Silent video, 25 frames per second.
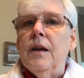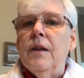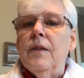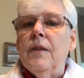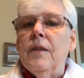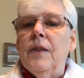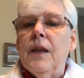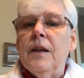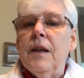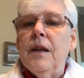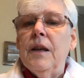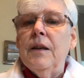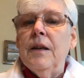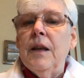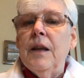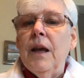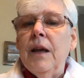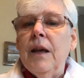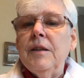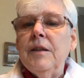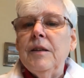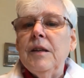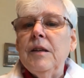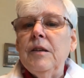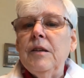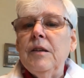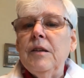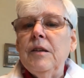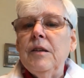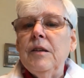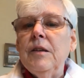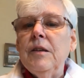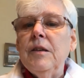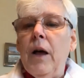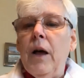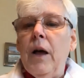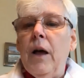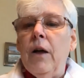Then in
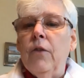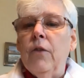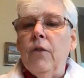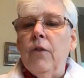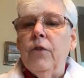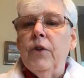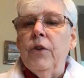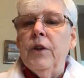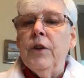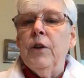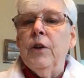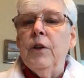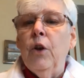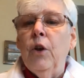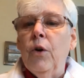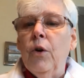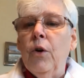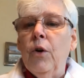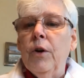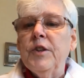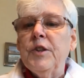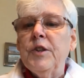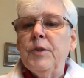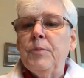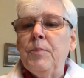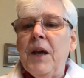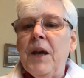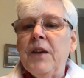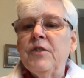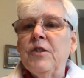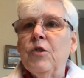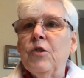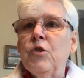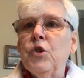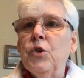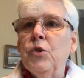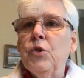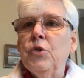1912, in Lawrence,
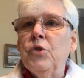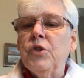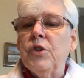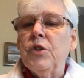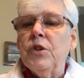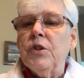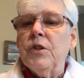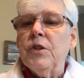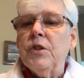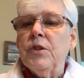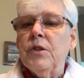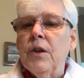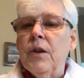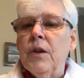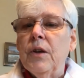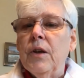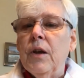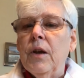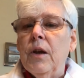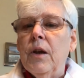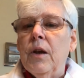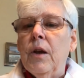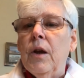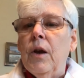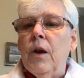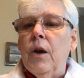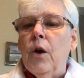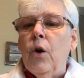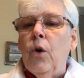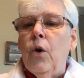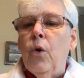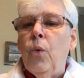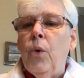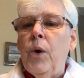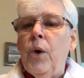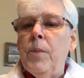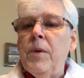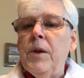Massachusetts,
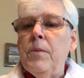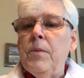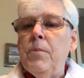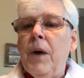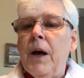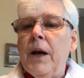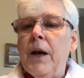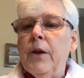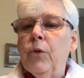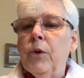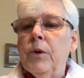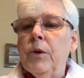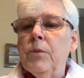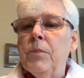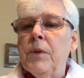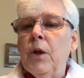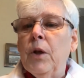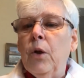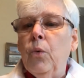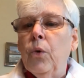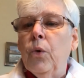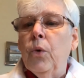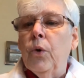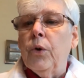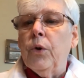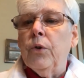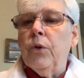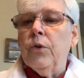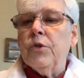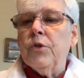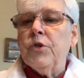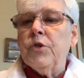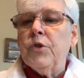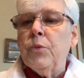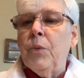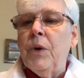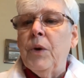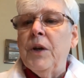women migrant mill
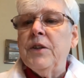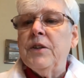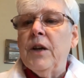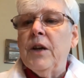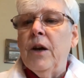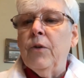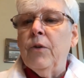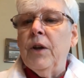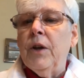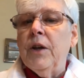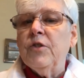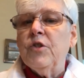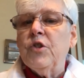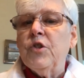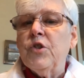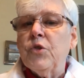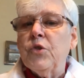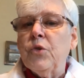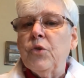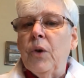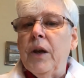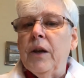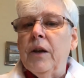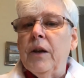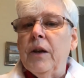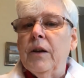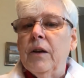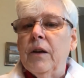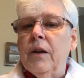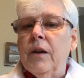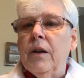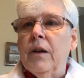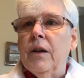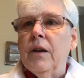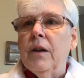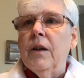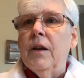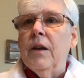workers went out on strike.
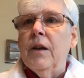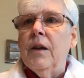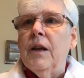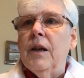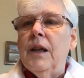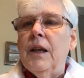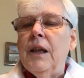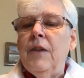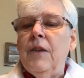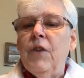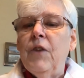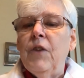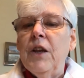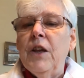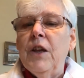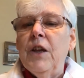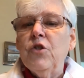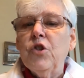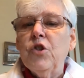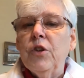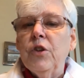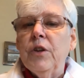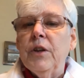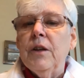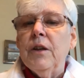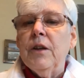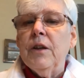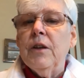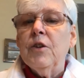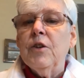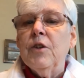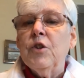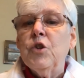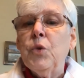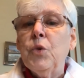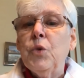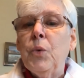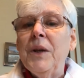Eventually,
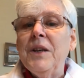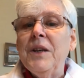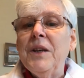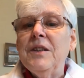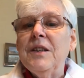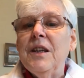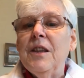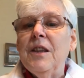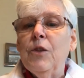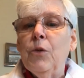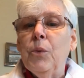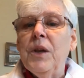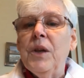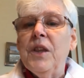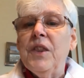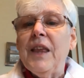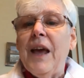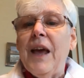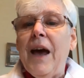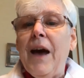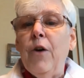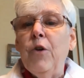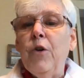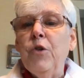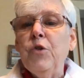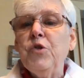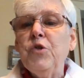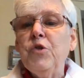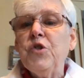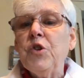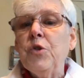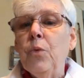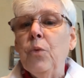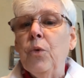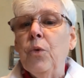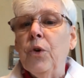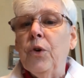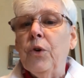23,000
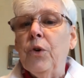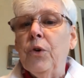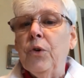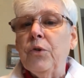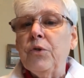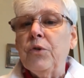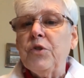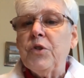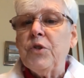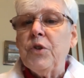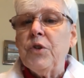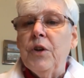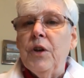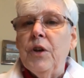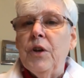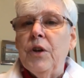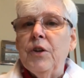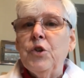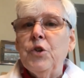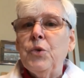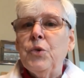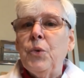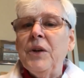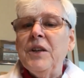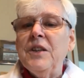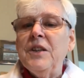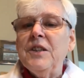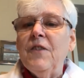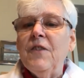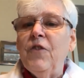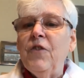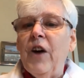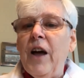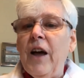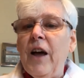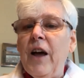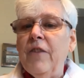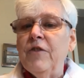workers,
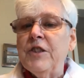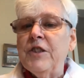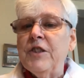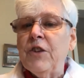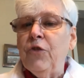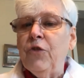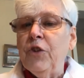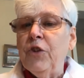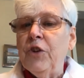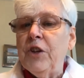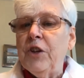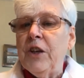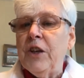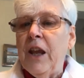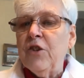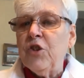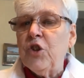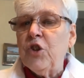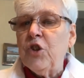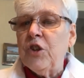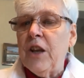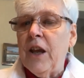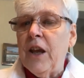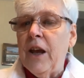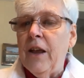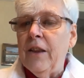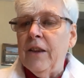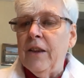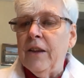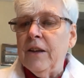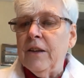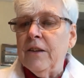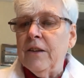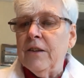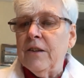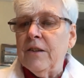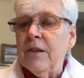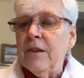25 different
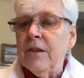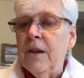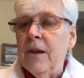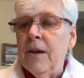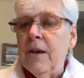nationalities.